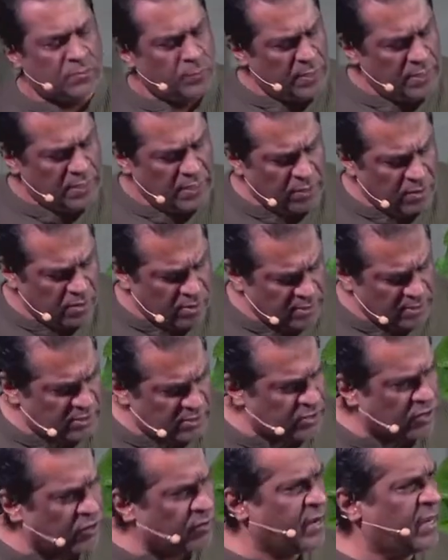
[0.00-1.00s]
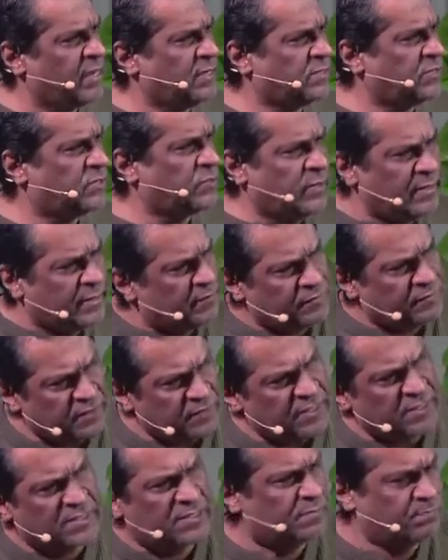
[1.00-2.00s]
We need God's grace to live
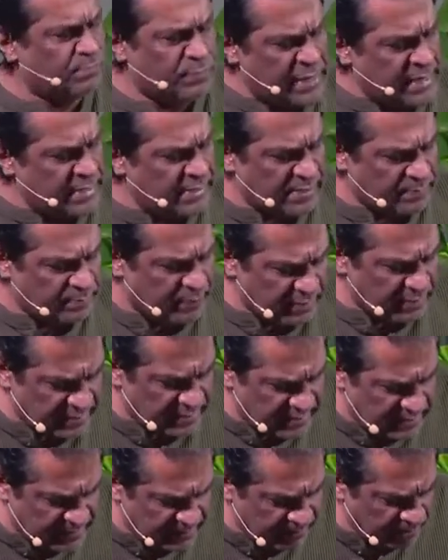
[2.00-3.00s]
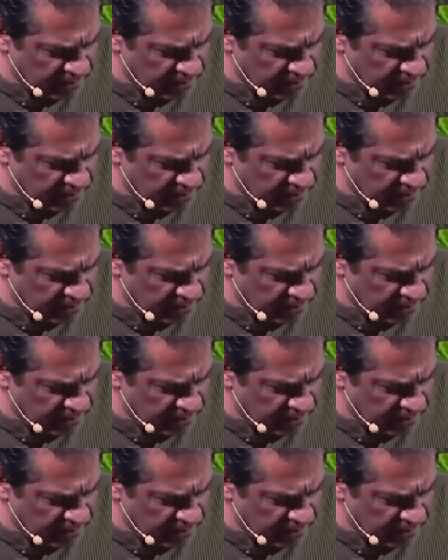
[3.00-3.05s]
these principles.